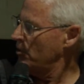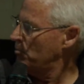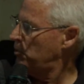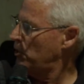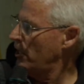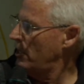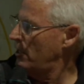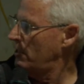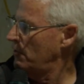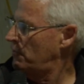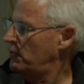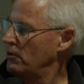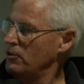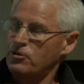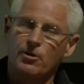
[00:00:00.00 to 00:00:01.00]
and planted a
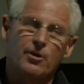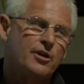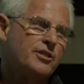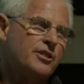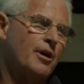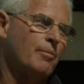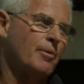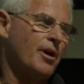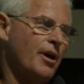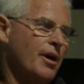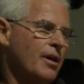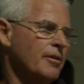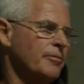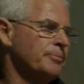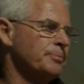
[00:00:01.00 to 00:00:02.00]
few trees up there,